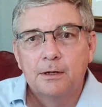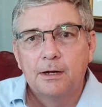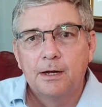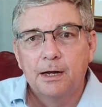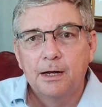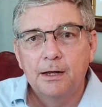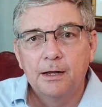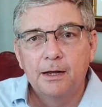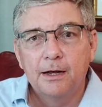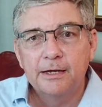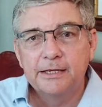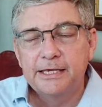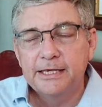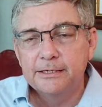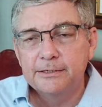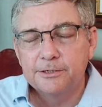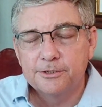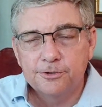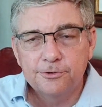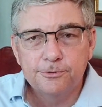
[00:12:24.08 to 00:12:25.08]

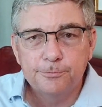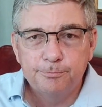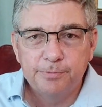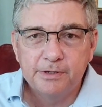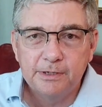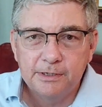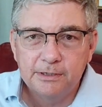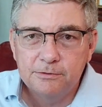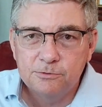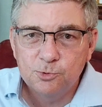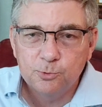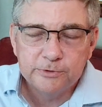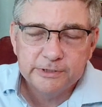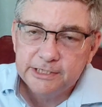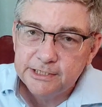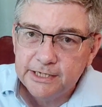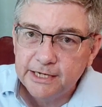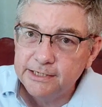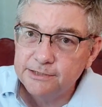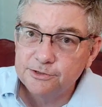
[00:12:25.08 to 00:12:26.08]
Again, it could be
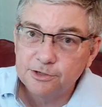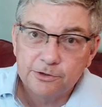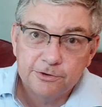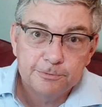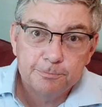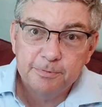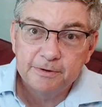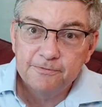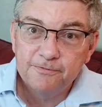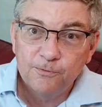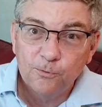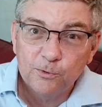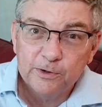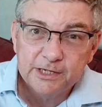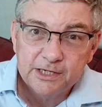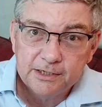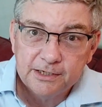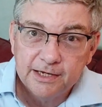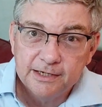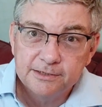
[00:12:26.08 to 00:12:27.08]
20 days, it could be
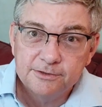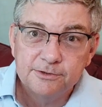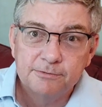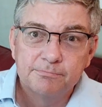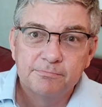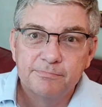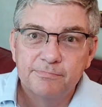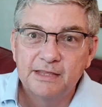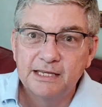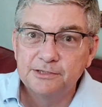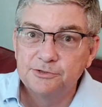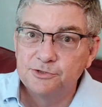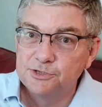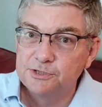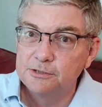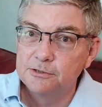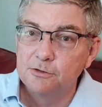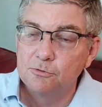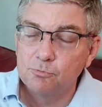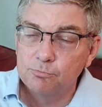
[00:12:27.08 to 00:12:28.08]
40 days. That's
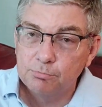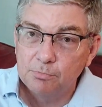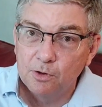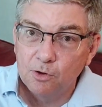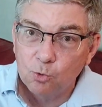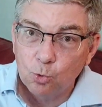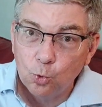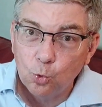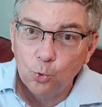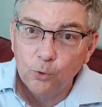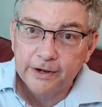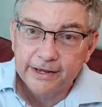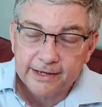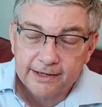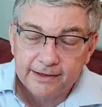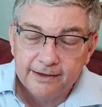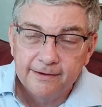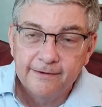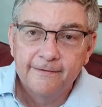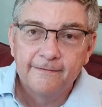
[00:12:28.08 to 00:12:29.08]
still
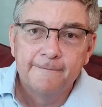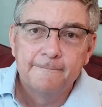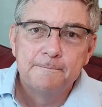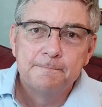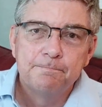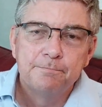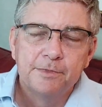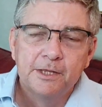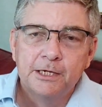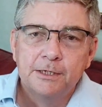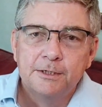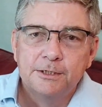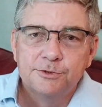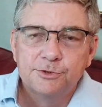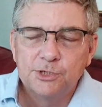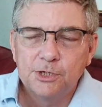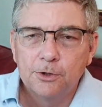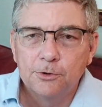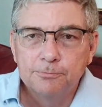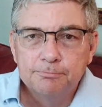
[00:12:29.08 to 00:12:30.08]
quick.
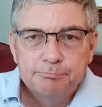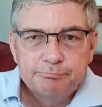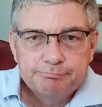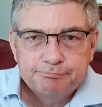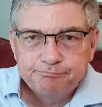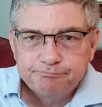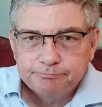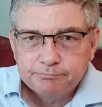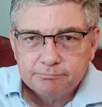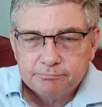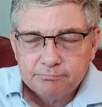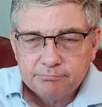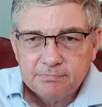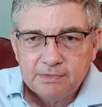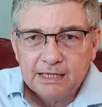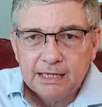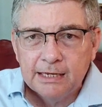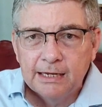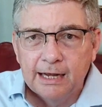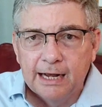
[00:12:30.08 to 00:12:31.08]
So
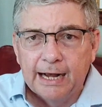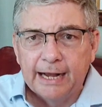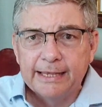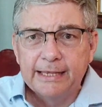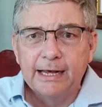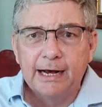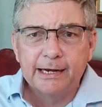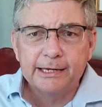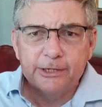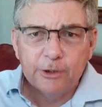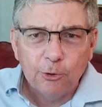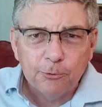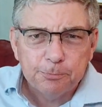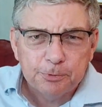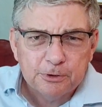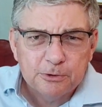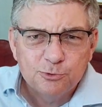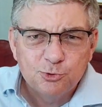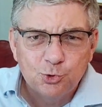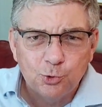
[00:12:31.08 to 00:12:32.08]
I
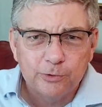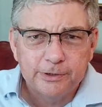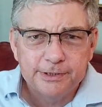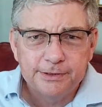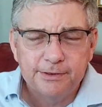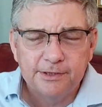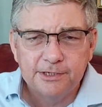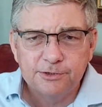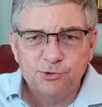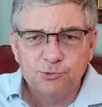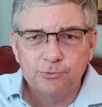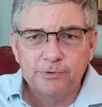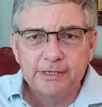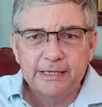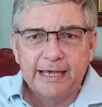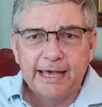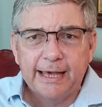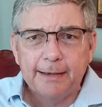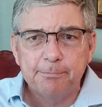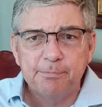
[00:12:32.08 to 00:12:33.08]
hope you enjoyed this
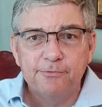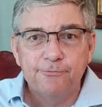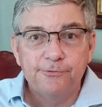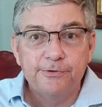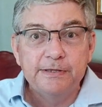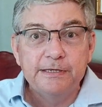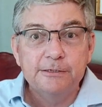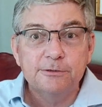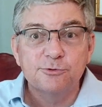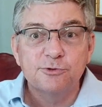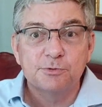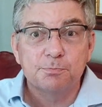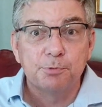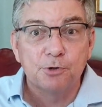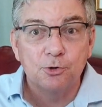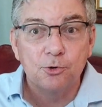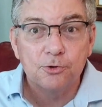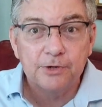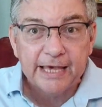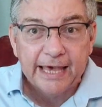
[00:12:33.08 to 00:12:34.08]
recap of
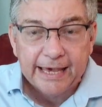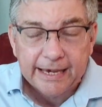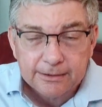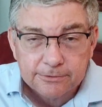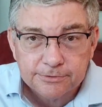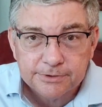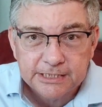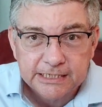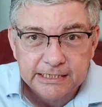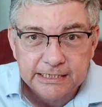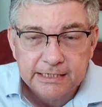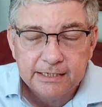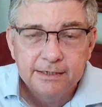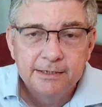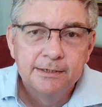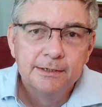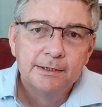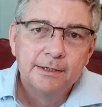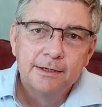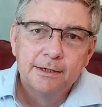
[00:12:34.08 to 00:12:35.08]
Hillsborough County.